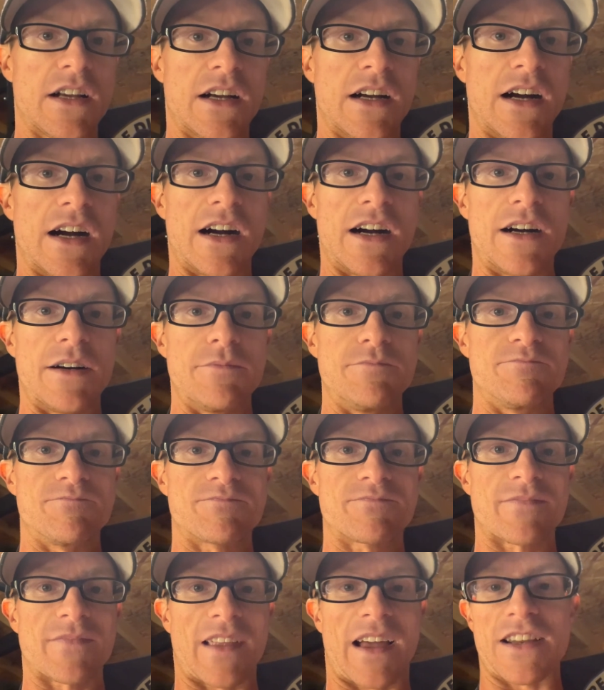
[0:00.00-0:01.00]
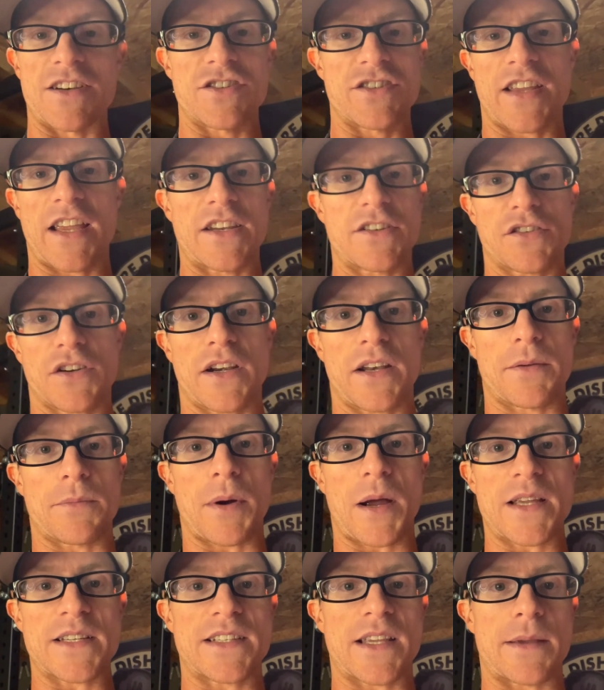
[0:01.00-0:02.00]
I just hate training
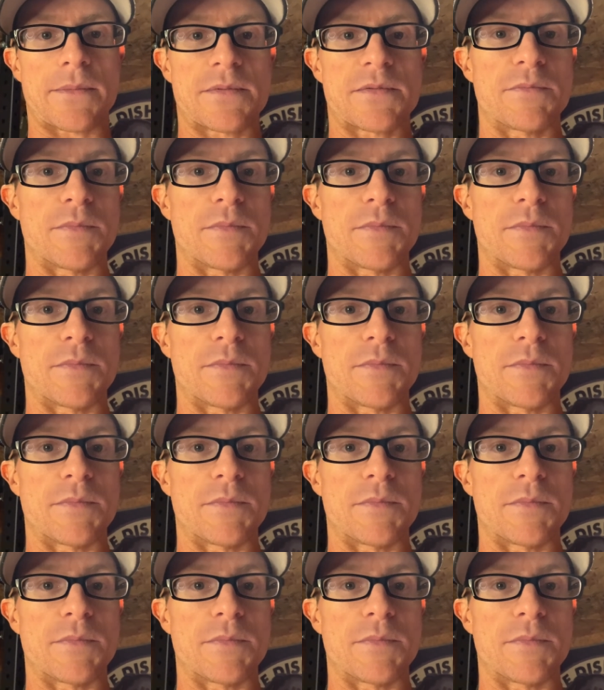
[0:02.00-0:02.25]
biceps,